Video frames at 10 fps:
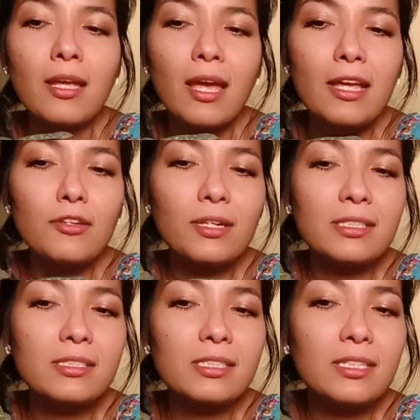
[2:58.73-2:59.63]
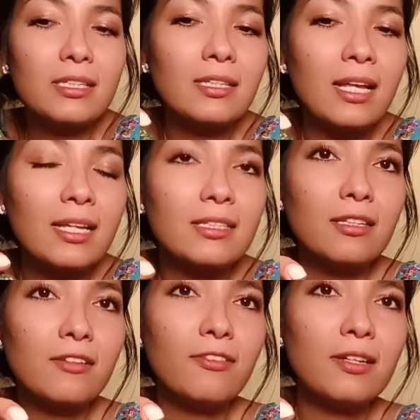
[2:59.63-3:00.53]
and you can see that
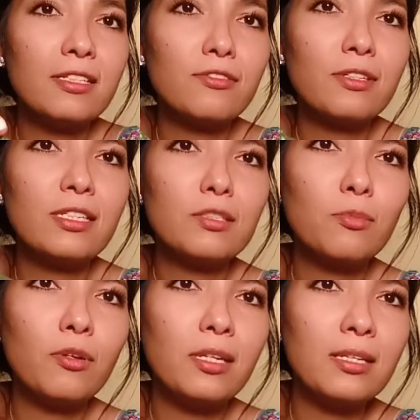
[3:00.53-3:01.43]
the fan is really small and